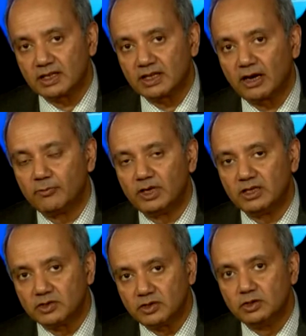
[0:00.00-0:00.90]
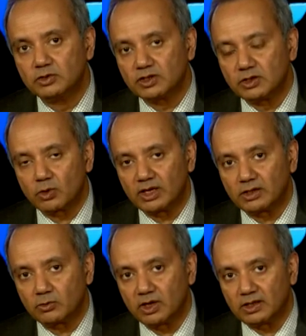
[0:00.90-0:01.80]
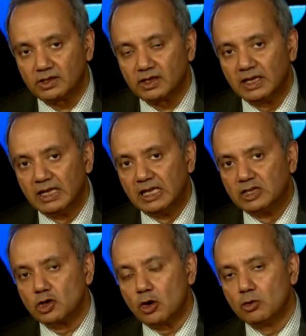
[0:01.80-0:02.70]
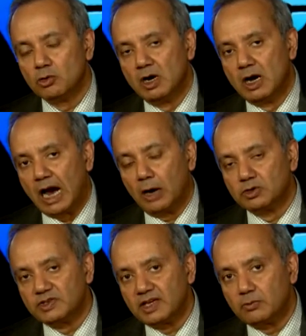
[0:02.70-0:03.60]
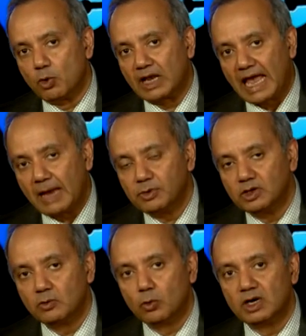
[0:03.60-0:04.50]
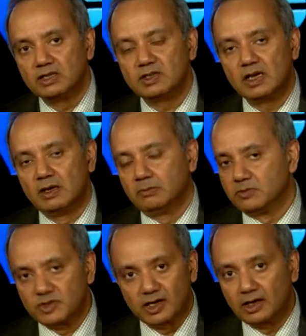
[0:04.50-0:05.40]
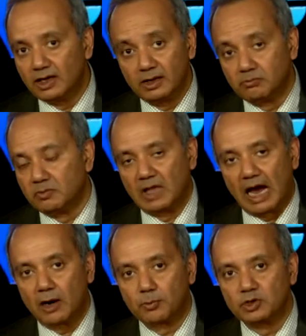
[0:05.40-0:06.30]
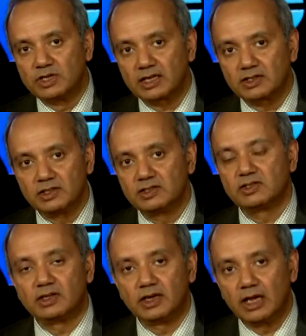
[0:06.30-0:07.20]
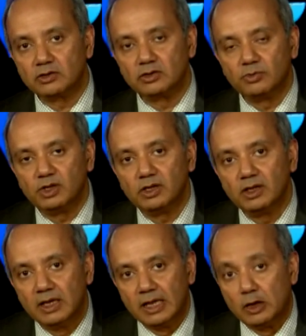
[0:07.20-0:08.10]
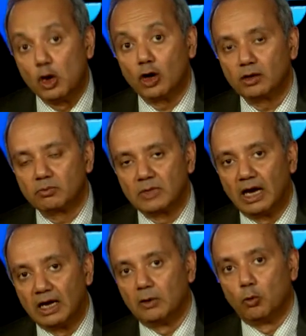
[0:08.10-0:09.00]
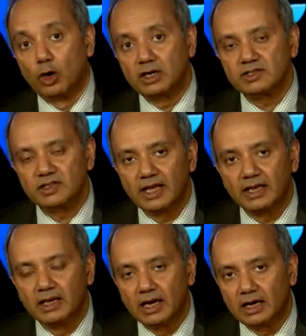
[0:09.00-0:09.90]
that the government introduced in 2020. So I would say what happened was certainly our projections turned out to be not worse than